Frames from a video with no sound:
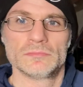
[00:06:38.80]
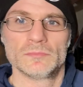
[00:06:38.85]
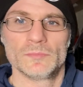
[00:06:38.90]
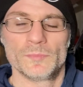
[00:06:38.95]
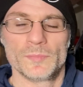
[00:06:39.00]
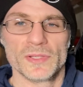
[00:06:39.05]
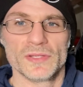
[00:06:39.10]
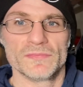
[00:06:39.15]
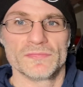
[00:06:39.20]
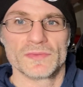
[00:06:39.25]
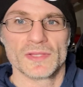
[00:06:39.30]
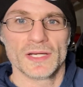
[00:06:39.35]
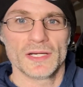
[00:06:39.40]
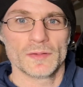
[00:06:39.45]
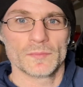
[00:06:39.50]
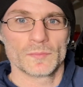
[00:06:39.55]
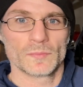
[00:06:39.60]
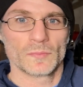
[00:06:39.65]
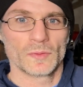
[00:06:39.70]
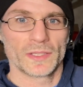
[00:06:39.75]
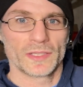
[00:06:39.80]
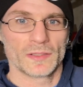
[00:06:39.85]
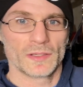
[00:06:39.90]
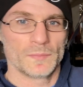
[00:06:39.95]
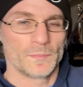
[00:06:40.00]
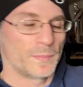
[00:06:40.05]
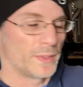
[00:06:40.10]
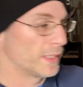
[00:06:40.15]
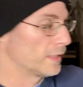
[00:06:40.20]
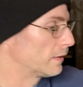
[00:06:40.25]
beefed up, like a
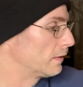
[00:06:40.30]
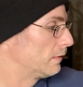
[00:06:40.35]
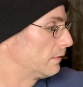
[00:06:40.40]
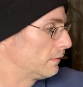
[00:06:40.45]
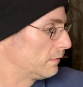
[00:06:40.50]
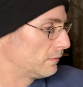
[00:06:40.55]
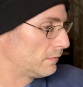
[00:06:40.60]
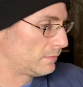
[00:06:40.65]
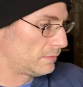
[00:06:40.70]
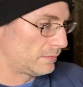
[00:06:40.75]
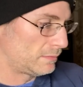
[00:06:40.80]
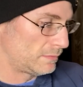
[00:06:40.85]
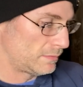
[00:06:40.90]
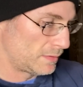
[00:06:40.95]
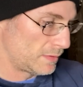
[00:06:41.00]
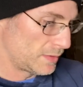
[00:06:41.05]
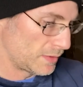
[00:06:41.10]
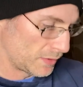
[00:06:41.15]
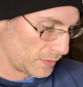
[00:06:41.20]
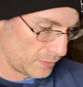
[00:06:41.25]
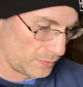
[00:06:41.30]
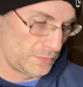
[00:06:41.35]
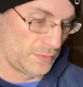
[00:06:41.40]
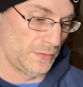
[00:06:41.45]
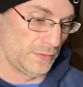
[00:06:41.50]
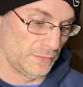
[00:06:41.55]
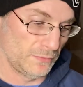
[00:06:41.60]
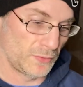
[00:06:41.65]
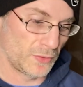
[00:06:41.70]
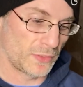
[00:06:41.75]
big
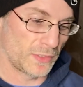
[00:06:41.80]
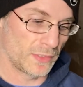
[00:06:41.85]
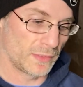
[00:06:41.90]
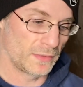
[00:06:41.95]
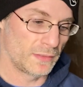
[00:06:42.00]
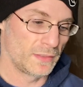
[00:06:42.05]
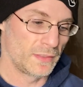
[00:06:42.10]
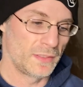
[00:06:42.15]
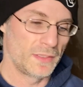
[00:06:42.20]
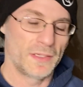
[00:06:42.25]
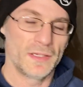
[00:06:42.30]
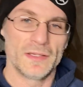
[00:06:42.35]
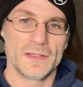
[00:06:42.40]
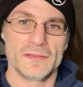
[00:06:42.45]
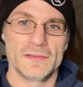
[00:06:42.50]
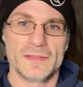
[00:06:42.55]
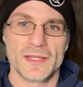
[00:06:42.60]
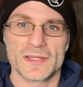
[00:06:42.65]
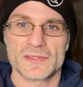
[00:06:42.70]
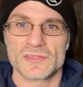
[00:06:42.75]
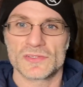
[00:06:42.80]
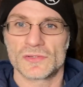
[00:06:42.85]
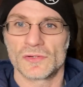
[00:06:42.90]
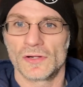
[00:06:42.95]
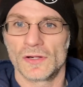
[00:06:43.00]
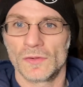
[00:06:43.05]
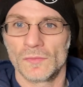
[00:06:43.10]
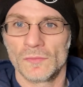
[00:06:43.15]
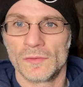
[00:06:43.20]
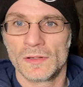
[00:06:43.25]
looking
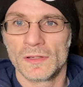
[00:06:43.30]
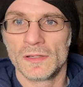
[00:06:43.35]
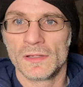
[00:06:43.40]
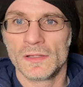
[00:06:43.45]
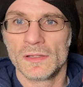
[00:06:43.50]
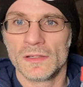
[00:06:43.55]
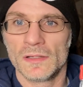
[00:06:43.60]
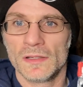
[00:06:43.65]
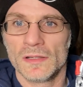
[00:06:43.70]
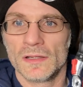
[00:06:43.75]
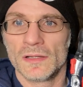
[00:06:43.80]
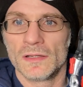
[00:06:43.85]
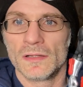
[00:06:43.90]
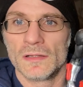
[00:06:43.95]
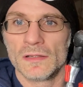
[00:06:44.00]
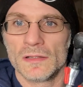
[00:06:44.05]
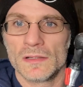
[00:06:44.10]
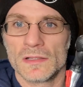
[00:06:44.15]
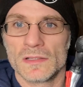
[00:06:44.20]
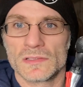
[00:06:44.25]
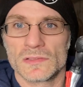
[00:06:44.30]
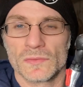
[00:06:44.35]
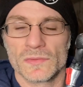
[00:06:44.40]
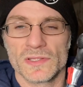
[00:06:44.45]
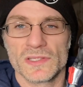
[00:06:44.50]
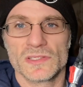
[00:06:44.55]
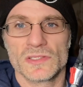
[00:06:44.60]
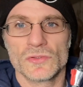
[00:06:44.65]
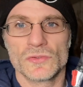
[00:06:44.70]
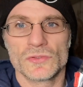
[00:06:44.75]
Destro. So
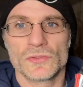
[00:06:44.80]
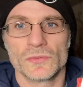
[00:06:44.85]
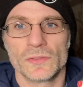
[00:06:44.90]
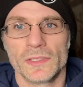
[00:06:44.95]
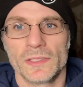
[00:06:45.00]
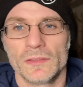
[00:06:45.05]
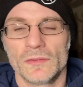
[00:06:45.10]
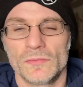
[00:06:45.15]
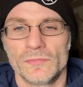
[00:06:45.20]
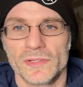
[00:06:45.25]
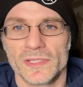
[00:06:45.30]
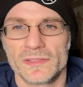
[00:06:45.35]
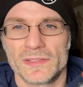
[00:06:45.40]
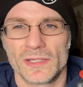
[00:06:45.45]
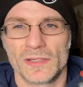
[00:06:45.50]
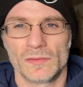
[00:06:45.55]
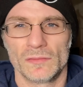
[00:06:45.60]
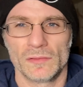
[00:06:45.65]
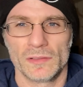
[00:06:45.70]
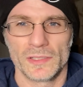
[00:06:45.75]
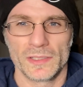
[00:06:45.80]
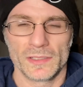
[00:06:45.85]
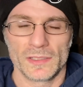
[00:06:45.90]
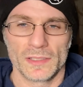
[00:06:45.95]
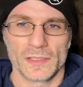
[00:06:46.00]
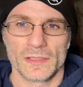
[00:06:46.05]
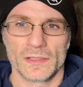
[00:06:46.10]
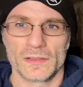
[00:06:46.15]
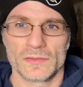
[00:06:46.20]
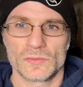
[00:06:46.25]
these usually retail at
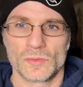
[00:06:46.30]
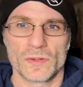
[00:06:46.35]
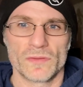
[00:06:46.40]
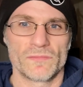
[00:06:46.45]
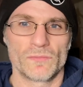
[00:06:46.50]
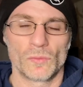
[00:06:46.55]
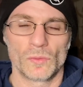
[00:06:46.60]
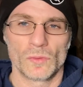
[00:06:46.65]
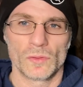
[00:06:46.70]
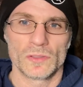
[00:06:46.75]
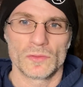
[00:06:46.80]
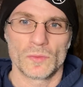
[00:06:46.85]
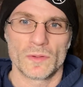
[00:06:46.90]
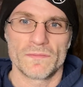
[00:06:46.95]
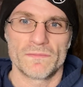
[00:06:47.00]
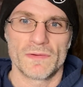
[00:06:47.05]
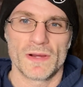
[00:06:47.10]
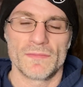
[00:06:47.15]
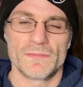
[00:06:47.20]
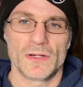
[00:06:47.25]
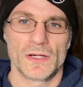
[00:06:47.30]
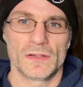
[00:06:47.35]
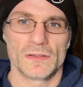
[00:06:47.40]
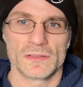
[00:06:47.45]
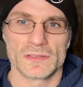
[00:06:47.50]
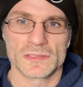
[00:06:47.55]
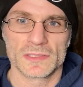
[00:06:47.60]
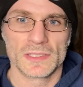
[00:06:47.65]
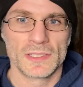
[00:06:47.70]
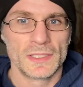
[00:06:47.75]
$24 or
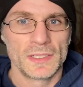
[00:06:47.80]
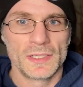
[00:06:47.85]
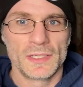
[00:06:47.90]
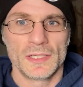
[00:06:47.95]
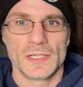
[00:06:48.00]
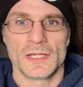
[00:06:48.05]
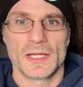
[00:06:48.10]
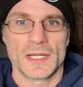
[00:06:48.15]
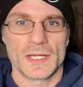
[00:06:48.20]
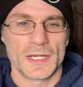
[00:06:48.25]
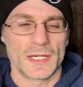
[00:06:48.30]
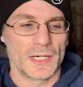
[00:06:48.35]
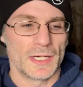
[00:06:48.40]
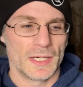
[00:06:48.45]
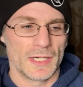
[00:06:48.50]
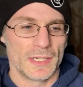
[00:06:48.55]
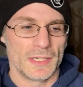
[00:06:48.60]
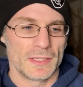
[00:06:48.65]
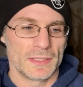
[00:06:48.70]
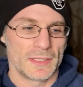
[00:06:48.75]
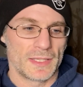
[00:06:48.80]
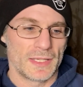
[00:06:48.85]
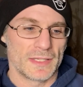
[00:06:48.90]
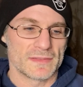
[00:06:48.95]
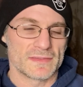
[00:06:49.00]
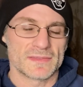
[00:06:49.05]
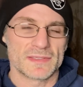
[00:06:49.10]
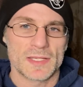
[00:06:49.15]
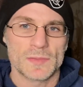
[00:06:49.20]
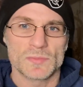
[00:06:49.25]
$25. Again,
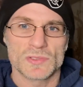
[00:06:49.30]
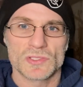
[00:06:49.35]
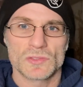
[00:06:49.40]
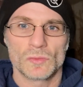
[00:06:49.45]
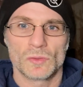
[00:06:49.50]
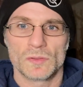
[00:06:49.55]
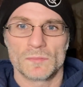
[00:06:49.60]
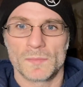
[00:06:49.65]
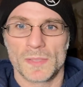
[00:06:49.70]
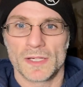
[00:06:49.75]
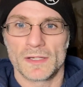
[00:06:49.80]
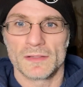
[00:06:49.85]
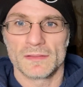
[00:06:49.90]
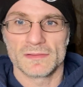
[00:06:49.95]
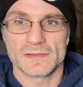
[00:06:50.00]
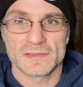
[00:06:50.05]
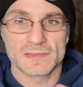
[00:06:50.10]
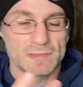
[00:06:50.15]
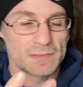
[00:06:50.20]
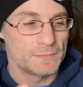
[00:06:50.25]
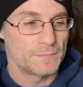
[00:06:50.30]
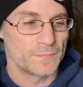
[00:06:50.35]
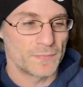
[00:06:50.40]
same store, Martin's,